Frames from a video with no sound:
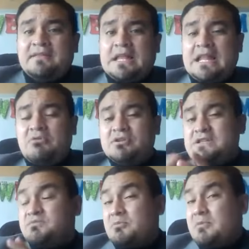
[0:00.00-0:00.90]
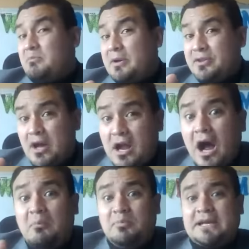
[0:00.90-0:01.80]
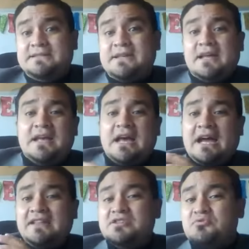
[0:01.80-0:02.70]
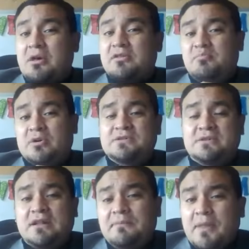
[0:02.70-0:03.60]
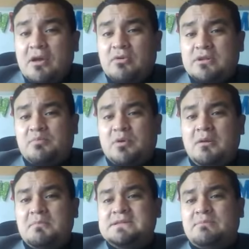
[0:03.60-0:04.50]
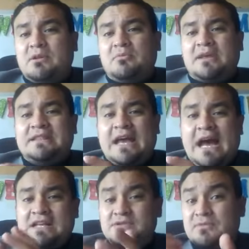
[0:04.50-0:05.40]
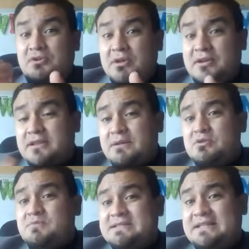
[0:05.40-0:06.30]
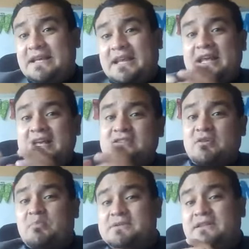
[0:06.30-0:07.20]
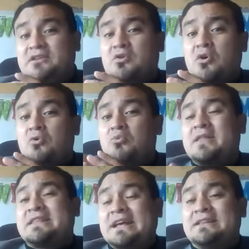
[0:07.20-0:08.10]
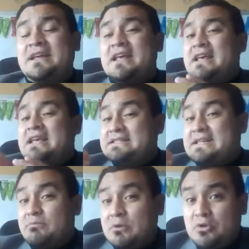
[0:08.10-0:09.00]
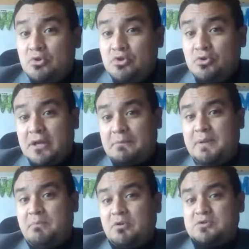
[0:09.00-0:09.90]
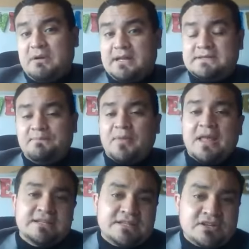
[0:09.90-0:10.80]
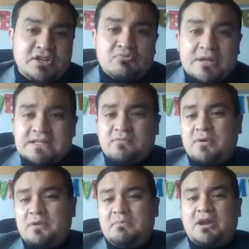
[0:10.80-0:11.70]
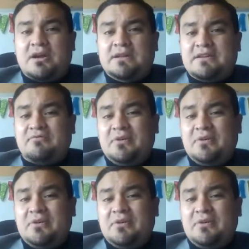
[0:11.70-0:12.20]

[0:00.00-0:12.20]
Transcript: The language is formal but not complex, and it's rather personal. When the problem is developed in the eyes of the reader, the most fascinating is the representation of what guilt is able to do in people's minds. Certain reasons for the main character